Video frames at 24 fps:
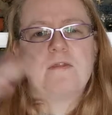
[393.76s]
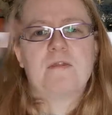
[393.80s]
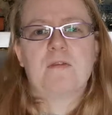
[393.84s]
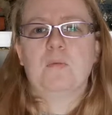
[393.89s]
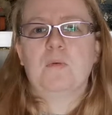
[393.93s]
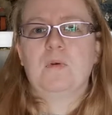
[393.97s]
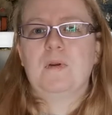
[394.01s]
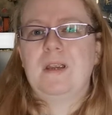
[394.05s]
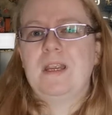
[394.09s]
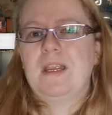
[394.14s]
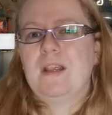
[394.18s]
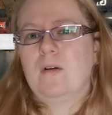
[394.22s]

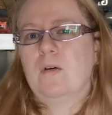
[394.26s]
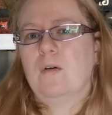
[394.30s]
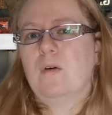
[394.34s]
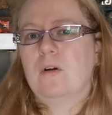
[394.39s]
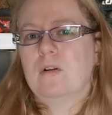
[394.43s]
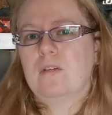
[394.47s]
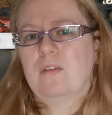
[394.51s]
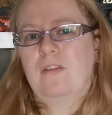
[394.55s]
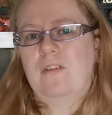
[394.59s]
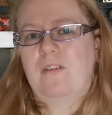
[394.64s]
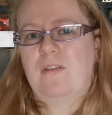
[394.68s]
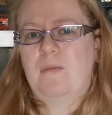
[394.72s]

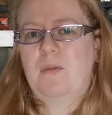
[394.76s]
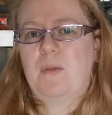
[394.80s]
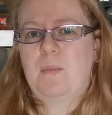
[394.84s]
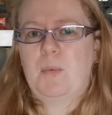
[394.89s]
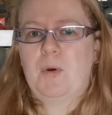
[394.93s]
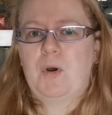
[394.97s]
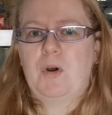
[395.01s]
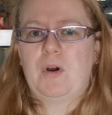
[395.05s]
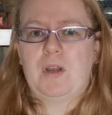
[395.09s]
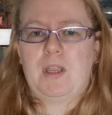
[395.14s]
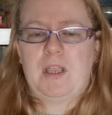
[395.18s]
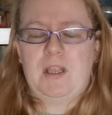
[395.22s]
3/4 of the
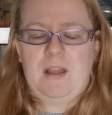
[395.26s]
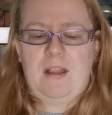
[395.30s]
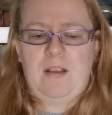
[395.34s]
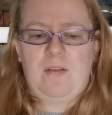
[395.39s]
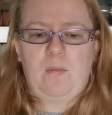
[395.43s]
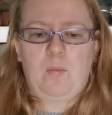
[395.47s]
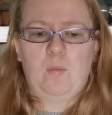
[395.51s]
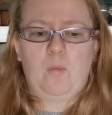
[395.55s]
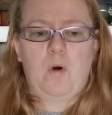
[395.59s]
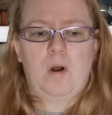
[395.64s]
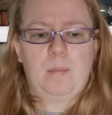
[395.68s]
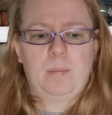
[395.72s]
book in
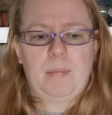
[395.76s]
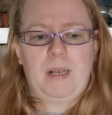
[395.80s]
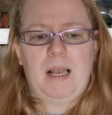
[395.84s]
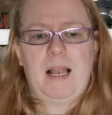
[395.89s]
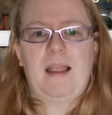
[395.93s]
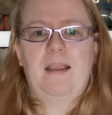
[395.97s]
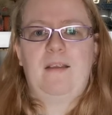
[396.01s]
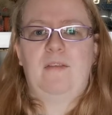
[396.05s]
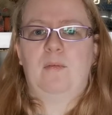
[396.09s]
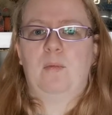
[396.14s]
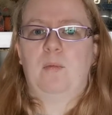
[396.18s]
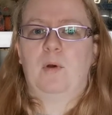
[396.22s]
this one
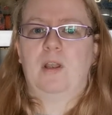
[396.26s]
place,